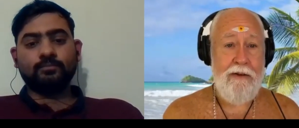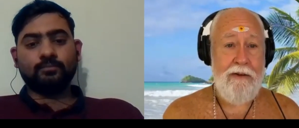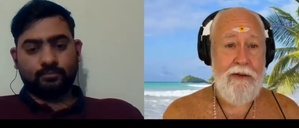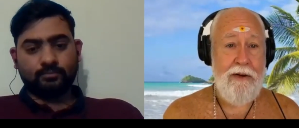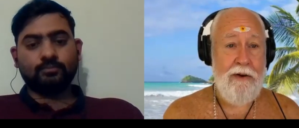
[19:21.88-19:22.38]

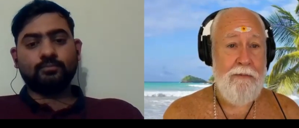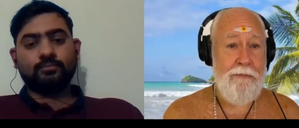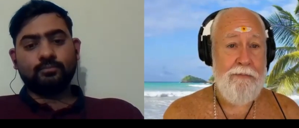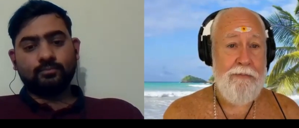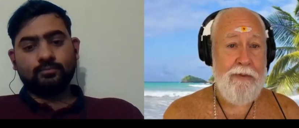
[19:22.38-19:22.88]
Speaker 1: You
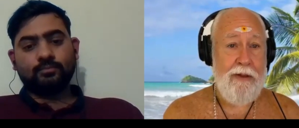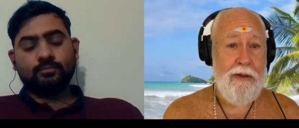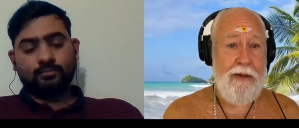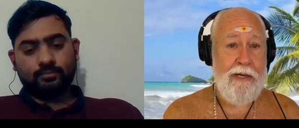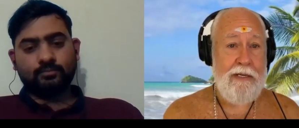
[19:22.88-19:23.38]
know,
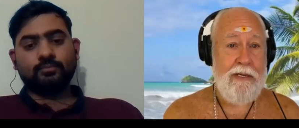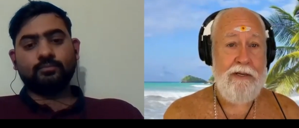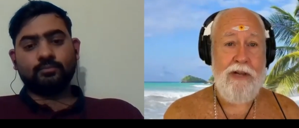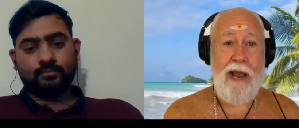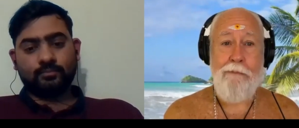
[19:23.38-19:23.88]
it
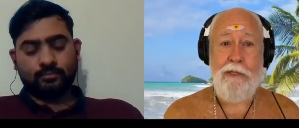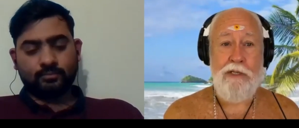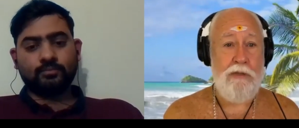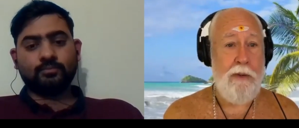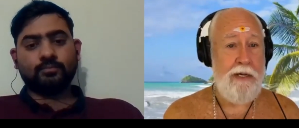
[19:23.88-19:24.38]
just
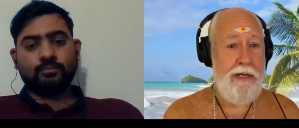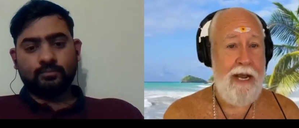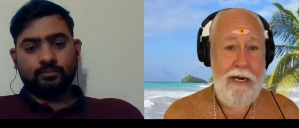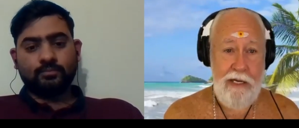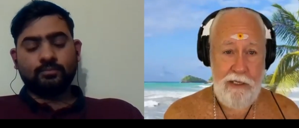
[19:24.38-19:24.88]
happens
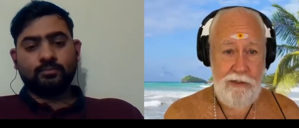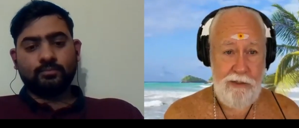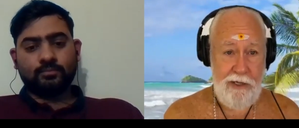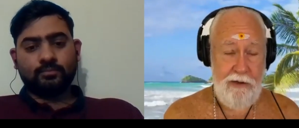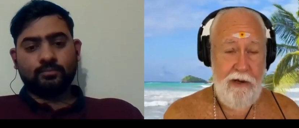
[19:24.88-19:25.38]

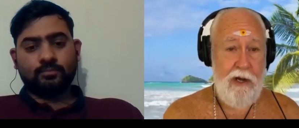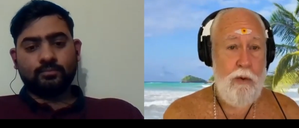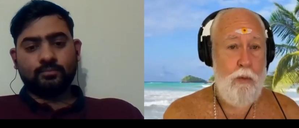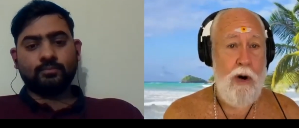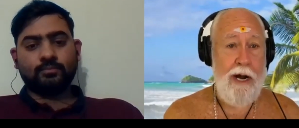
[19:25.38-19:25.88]
spontaneously
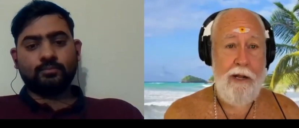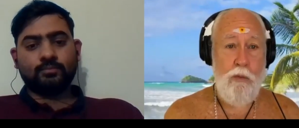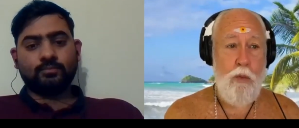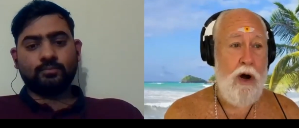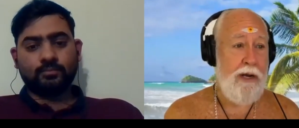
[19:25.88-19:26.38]
while
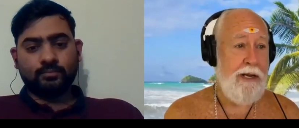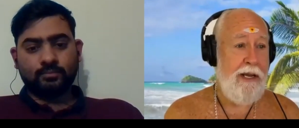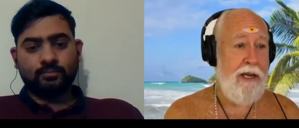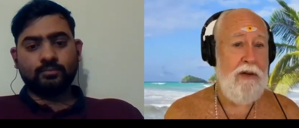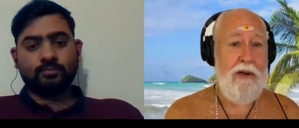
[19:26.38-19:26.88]

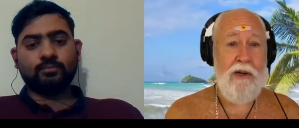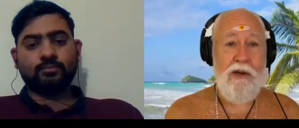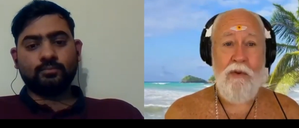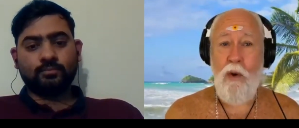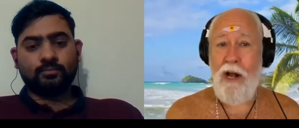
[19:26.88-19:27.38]
walking,
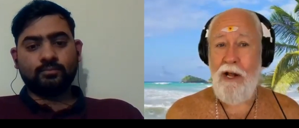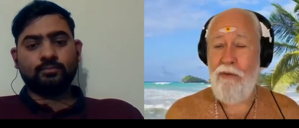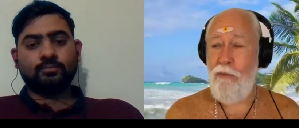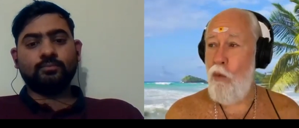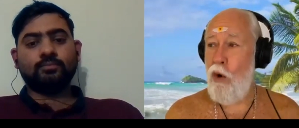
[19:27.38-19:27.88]
while
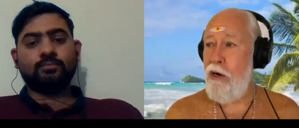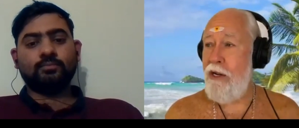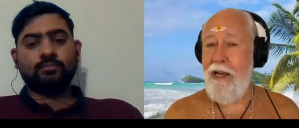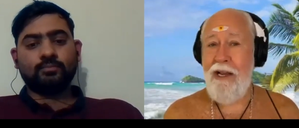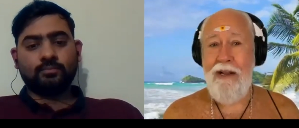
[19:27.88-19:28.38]

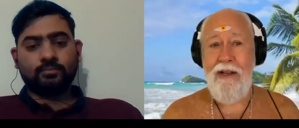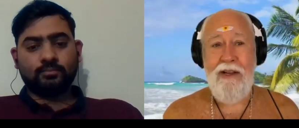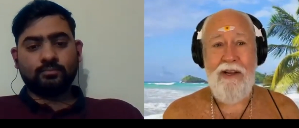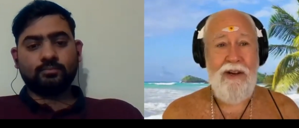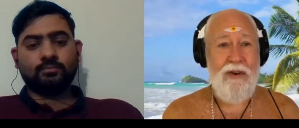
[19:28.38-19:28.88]
working,
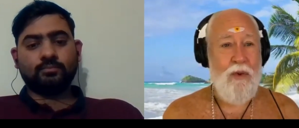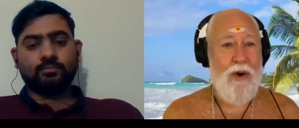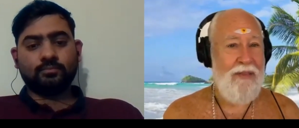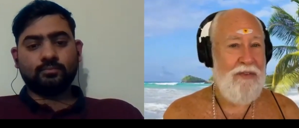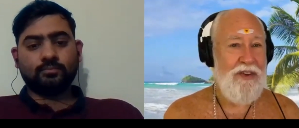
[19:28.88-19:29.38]

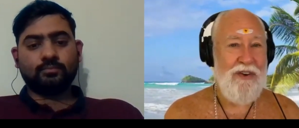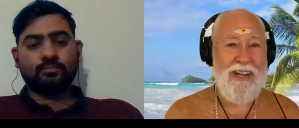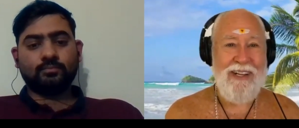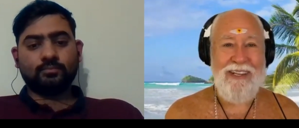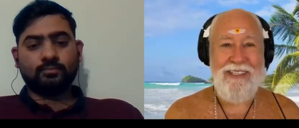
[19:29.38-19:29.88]
while
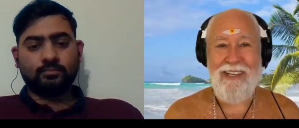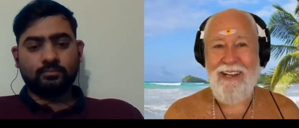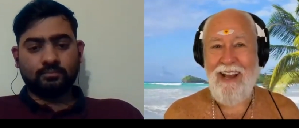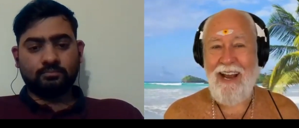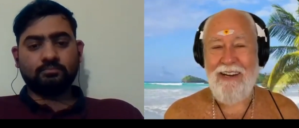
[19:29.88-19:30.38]
doing this
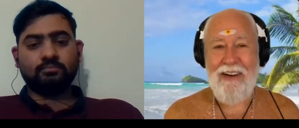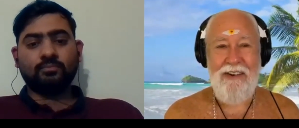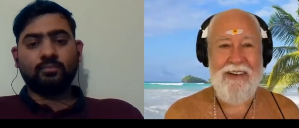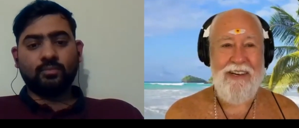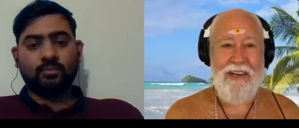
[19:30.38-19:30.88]
and that,
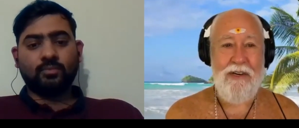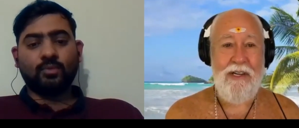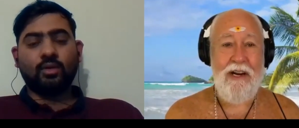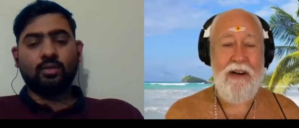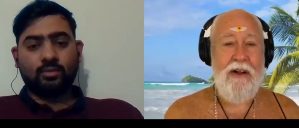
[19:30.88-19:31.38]
going here and
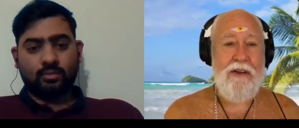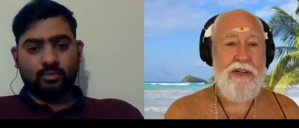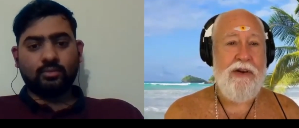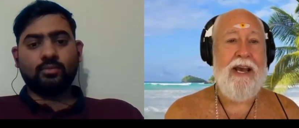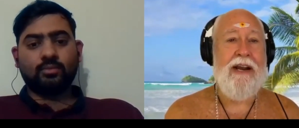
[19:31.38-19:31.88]
there.
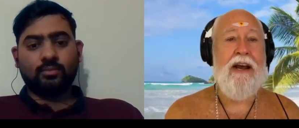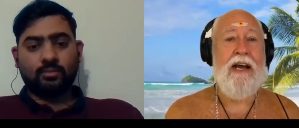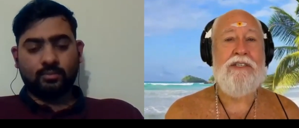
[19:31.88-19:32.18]
You cannot